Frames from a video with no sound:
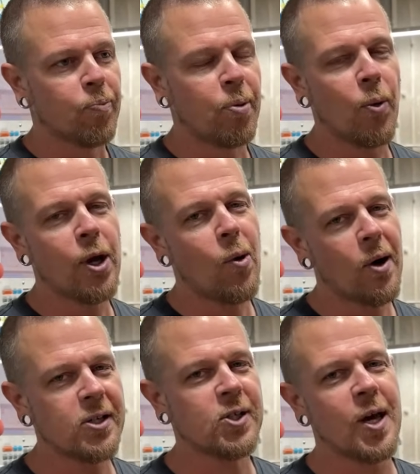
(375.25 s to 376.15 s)
But we don't
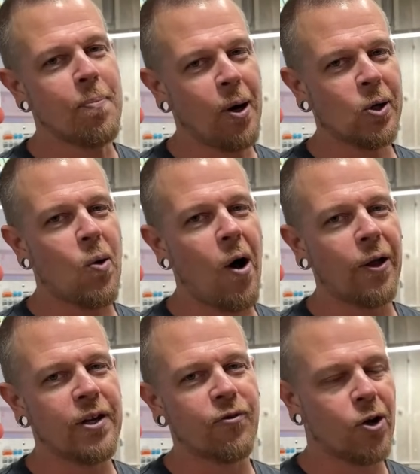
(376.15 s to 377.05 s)
want to skimp on
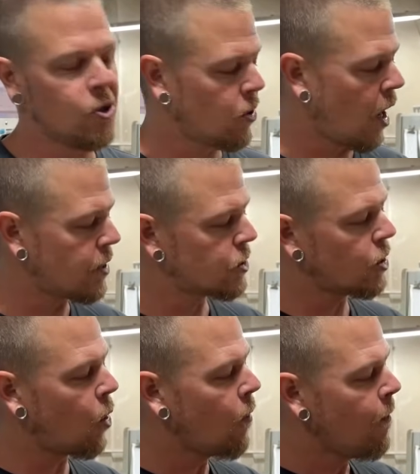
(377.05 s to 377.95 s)
quality for you guys.
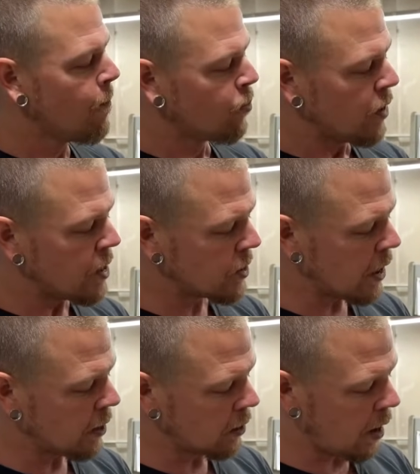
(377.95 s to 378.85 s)
So these
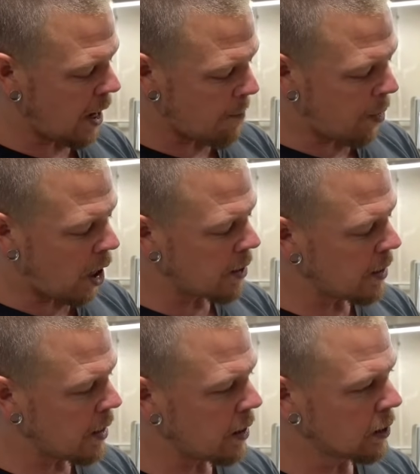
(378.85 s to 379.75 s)
get bonded
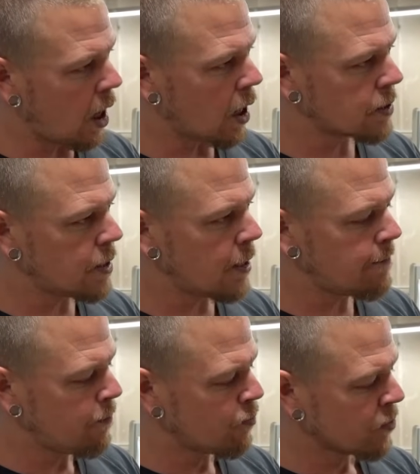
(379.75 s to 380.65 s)
in and locked
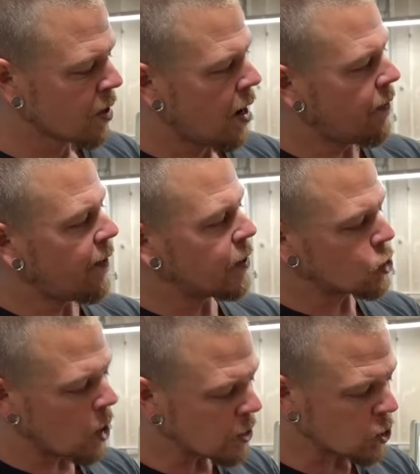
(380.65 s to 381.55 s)
in. And then the
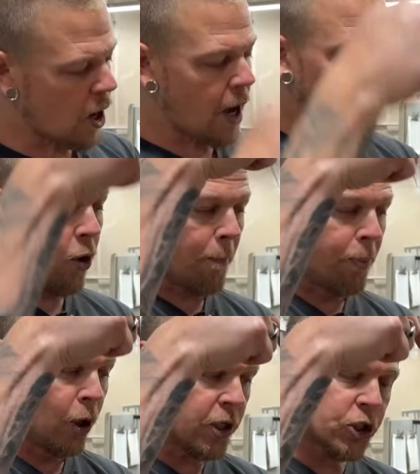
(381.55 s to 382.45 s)
truss rod will
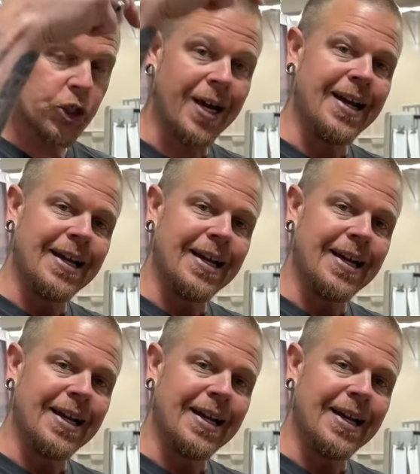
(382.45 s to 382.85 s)
push